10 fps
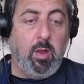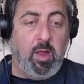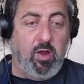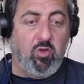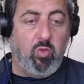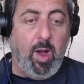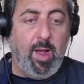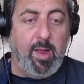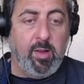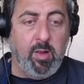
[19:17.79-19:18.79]
Here's
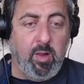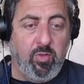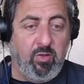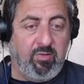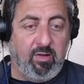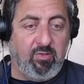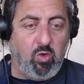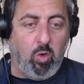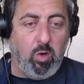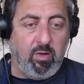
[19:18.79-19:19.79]
why. The 6th
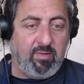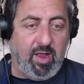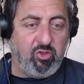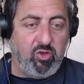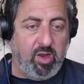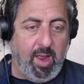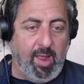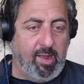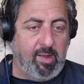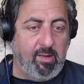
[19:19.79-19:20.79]
chord is actually an
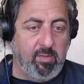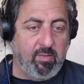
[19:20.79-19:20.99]
A